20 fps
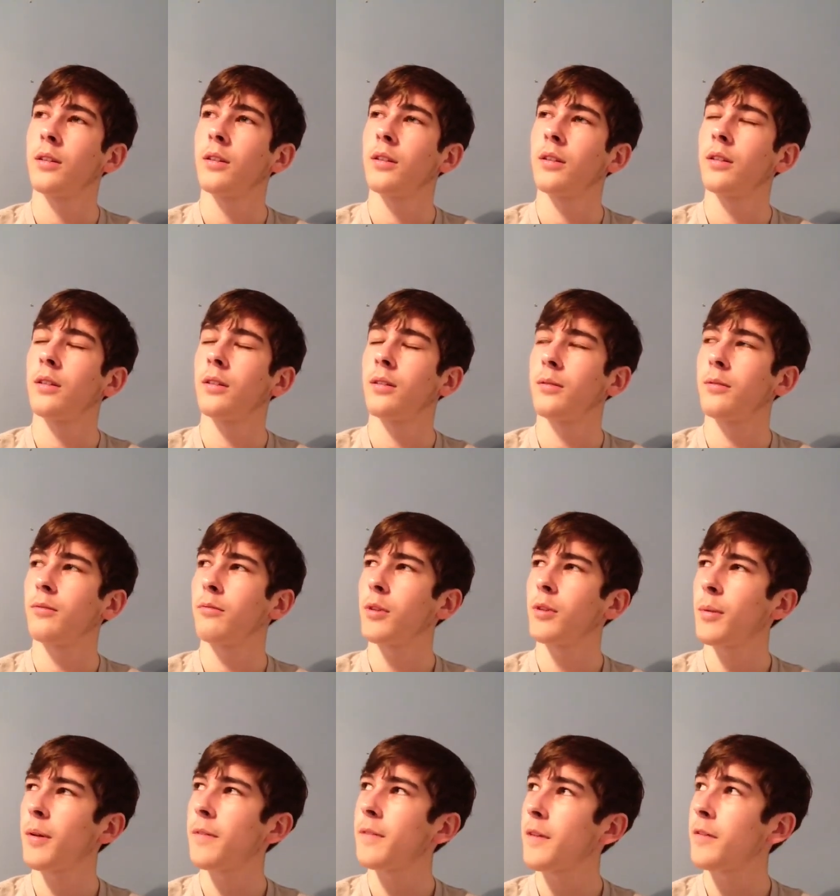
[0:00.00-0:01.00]
one of
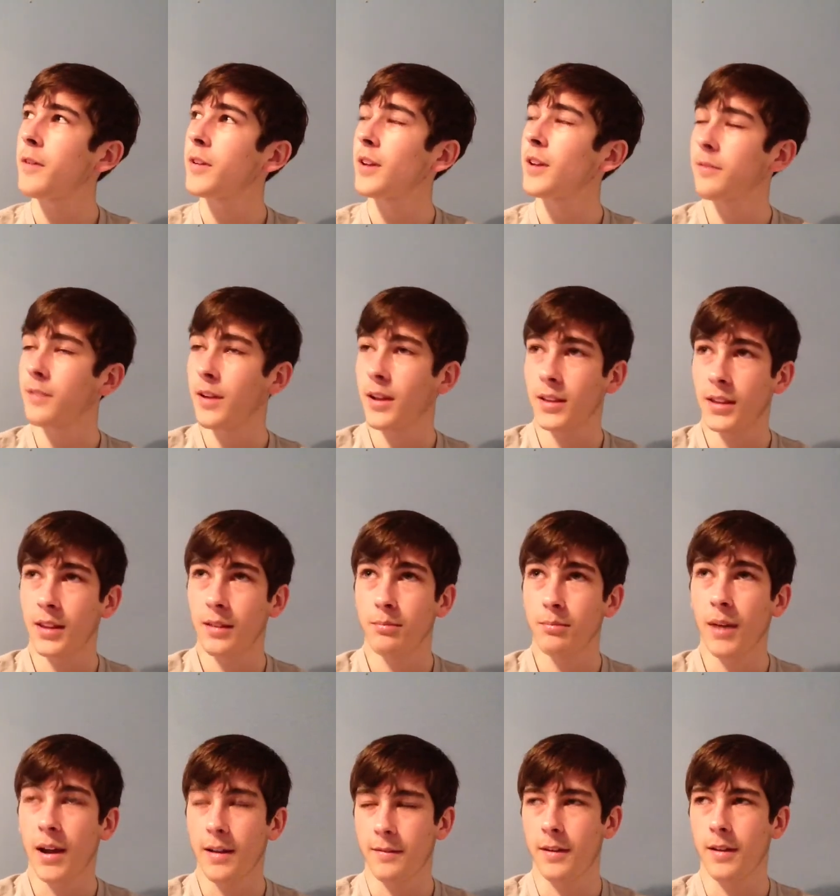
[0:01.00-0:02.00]
my favorites, if not
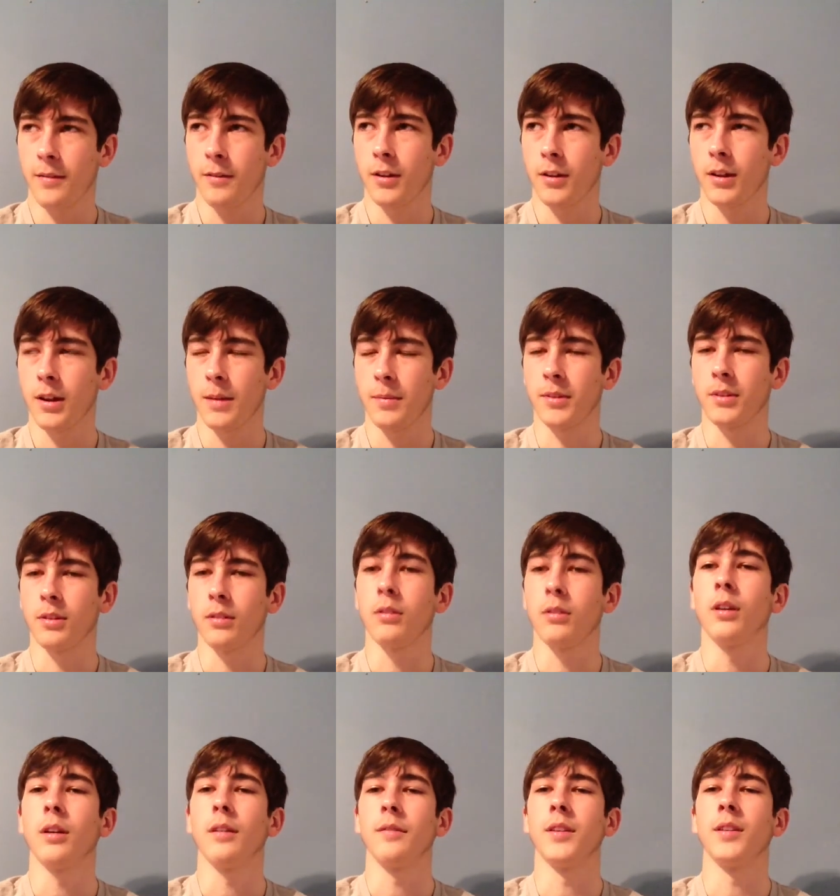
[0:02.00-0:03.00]
my favorite episode
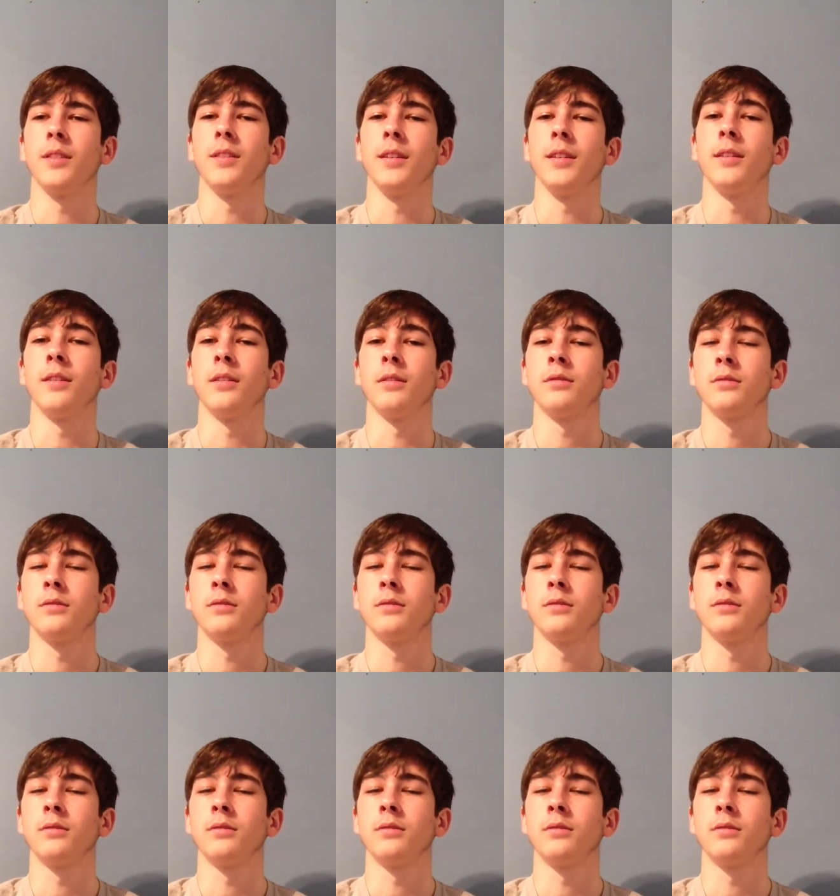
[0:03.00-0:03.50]
of the season.